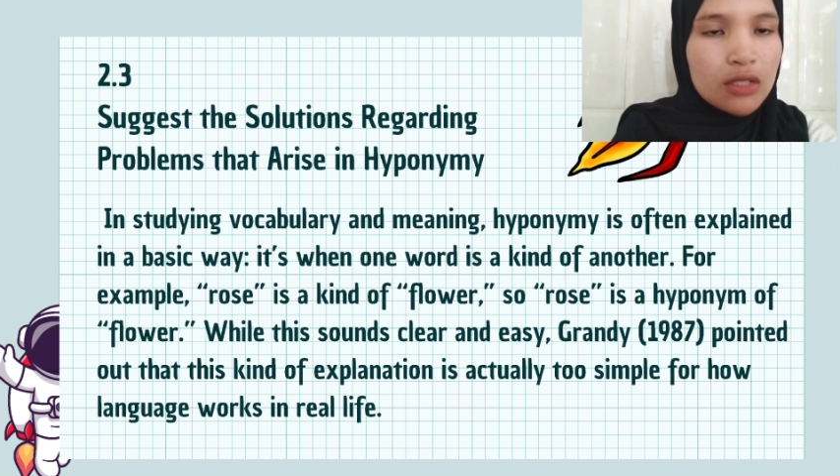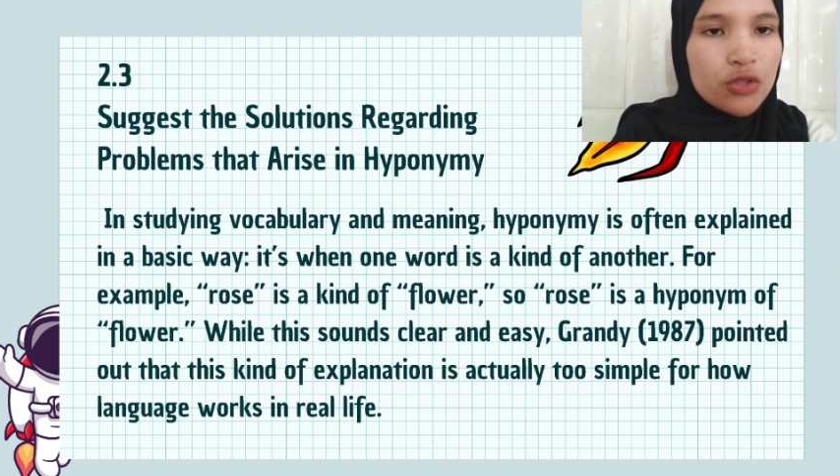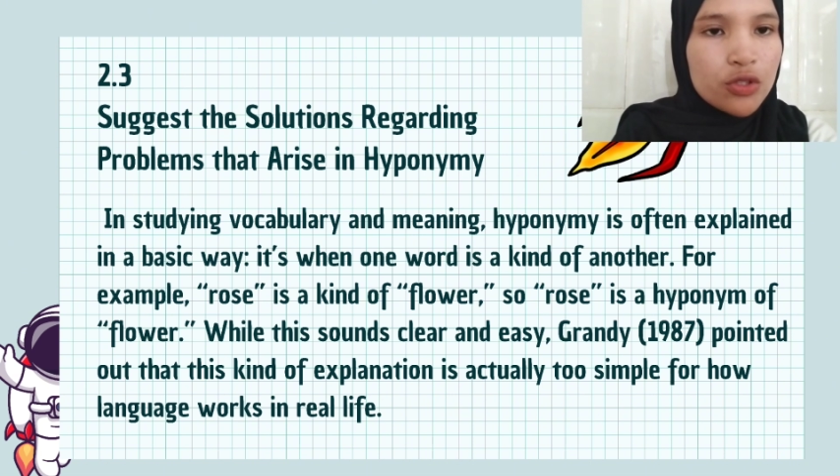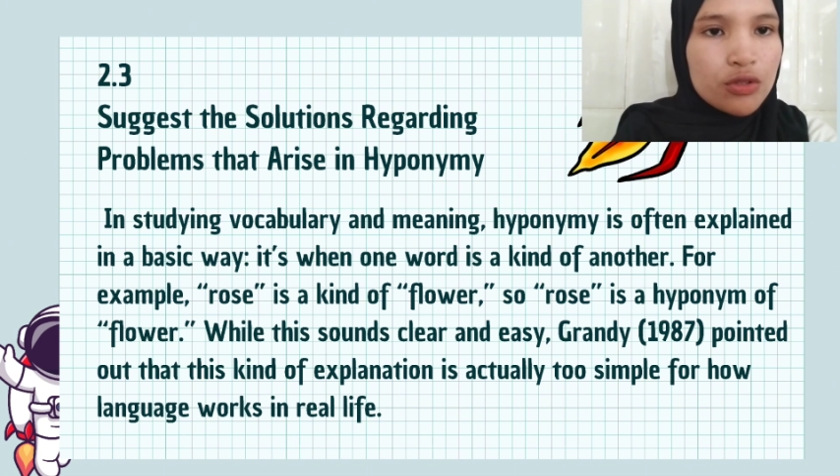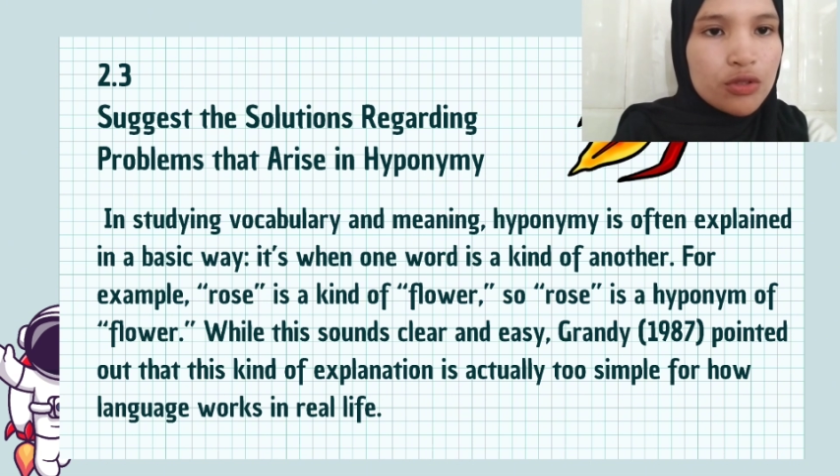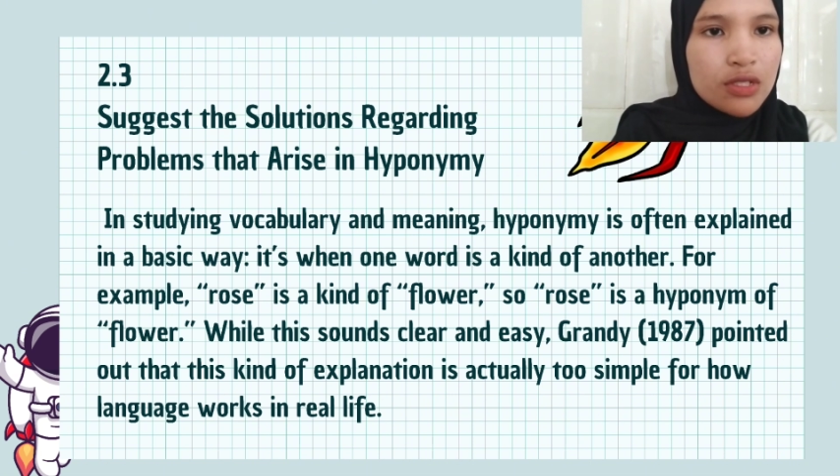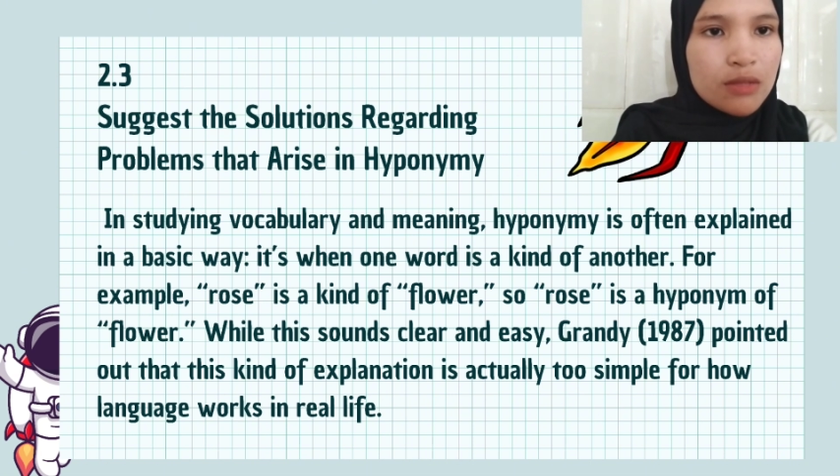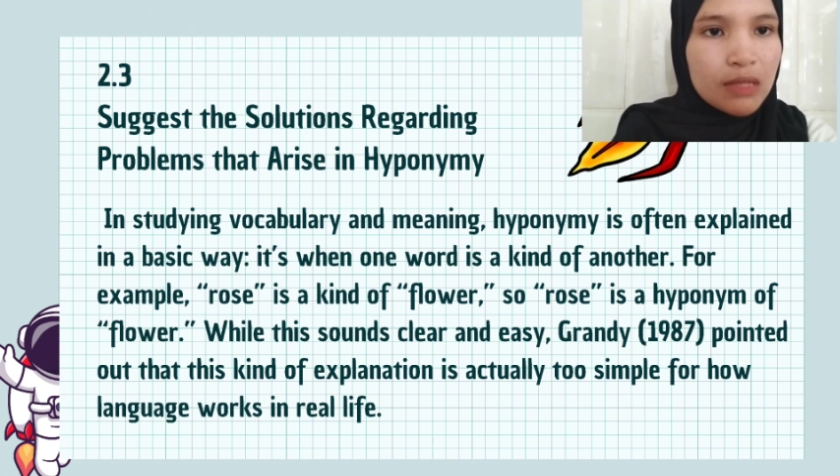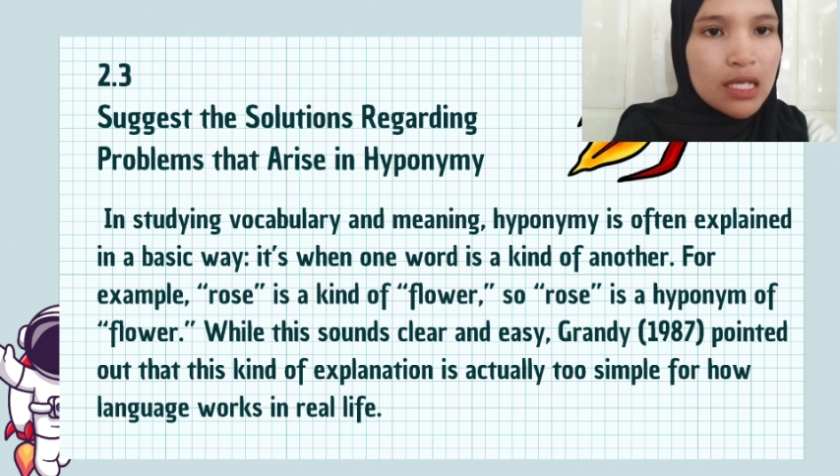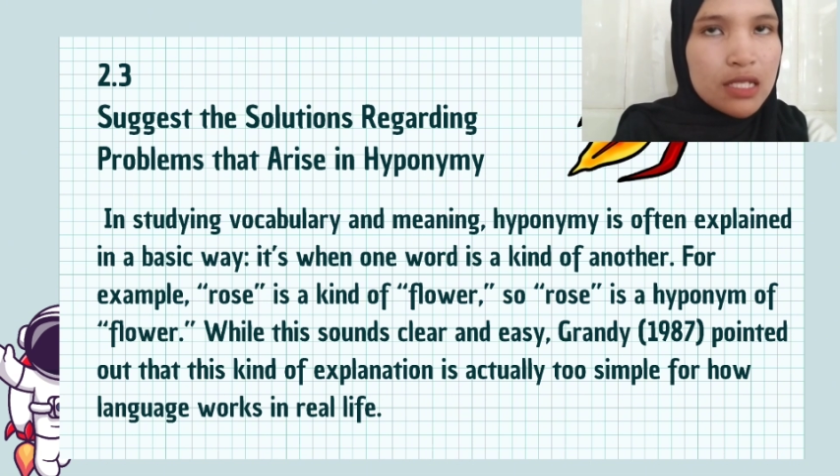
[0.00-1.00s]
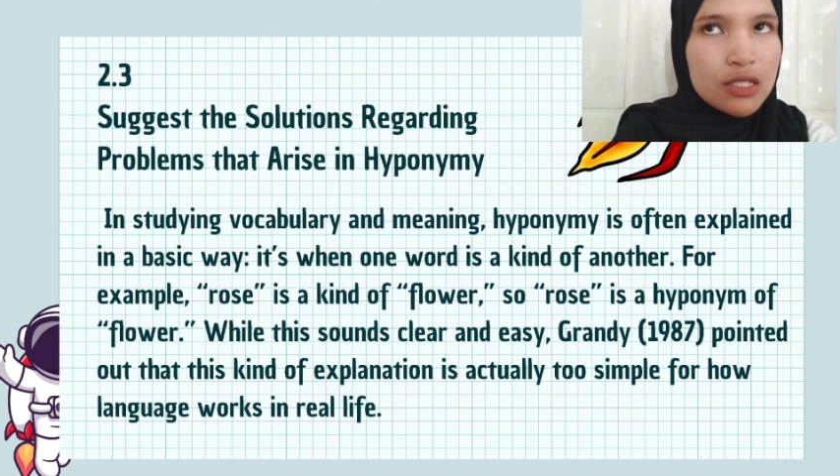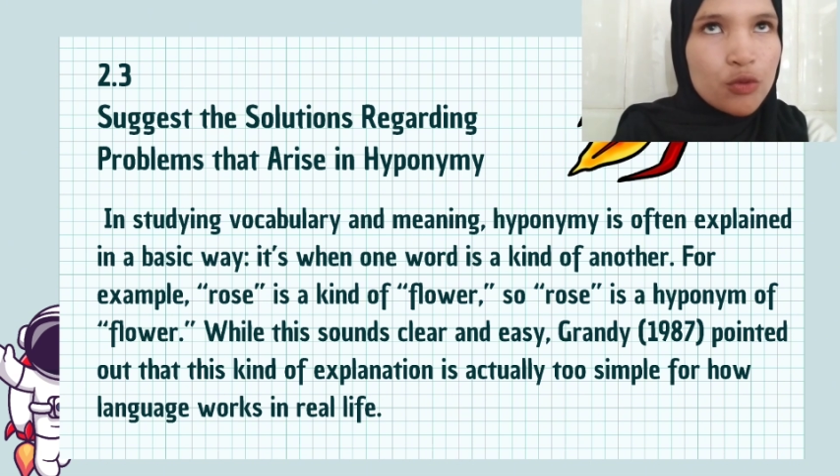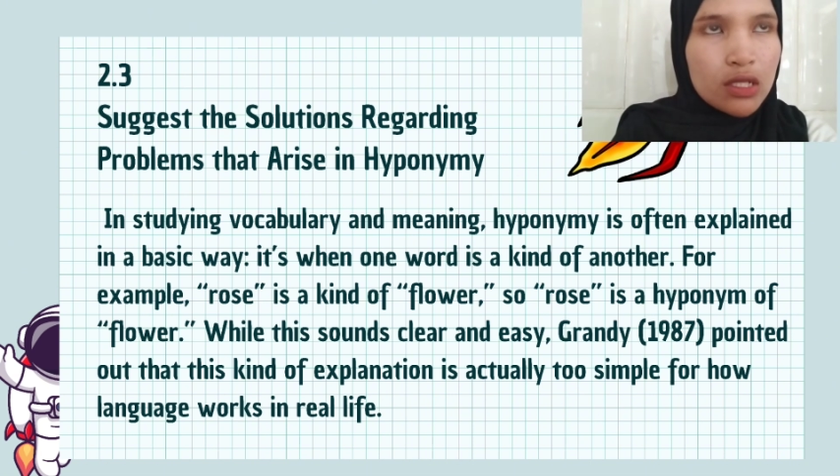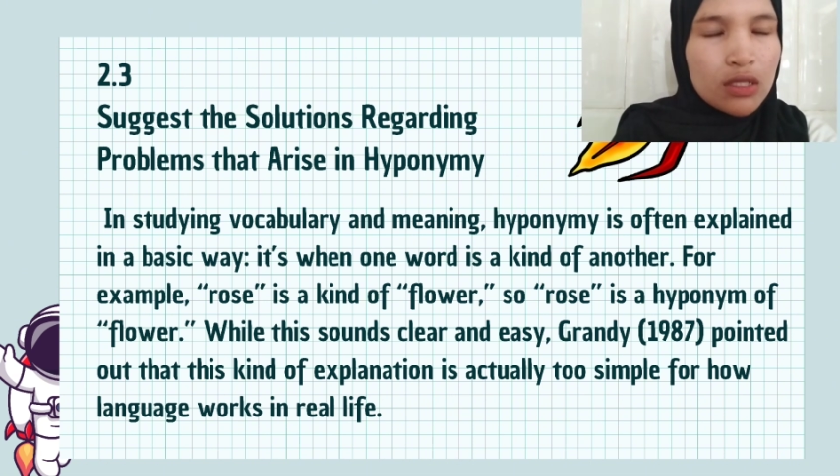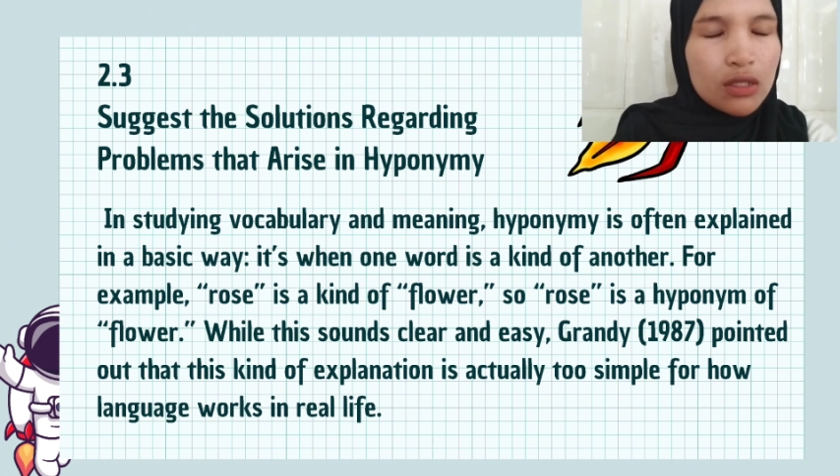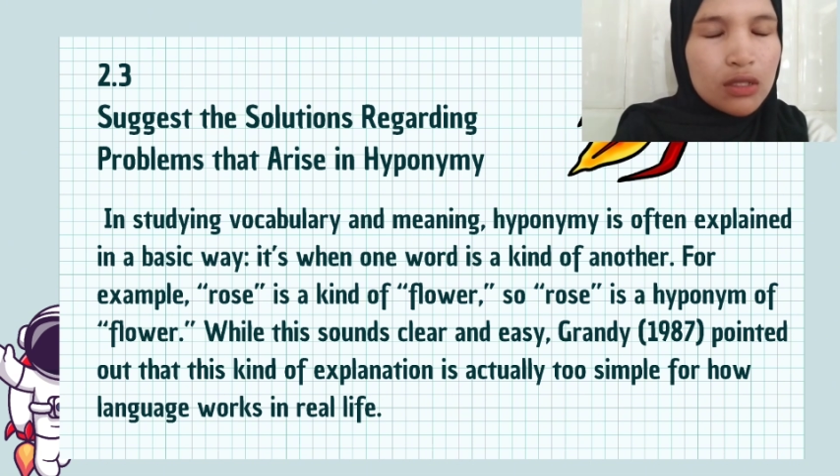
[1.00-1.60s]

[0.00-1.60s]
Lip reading: introduced simply as when